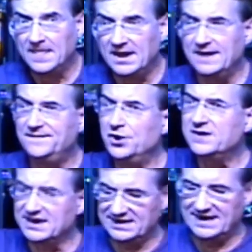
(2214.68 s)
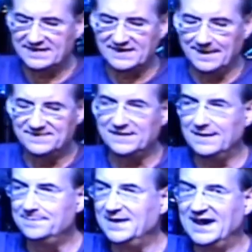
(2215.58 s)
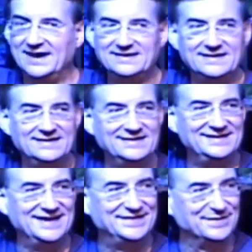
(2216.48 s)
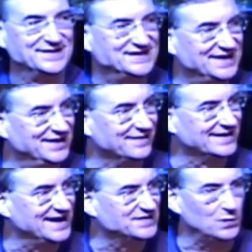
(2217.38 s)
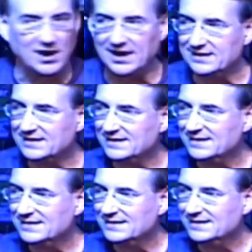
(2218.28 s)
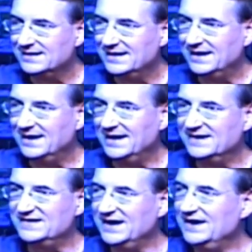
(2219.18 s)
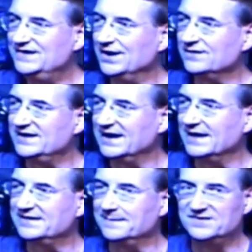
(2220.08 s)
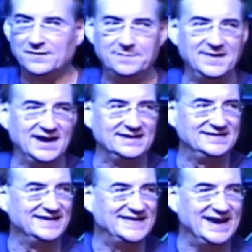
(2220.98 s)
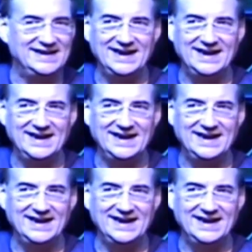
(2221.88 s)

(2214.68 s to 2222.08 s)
And if you can get them to admit that they're a sinner, guess what? It's easier to get them to admit that they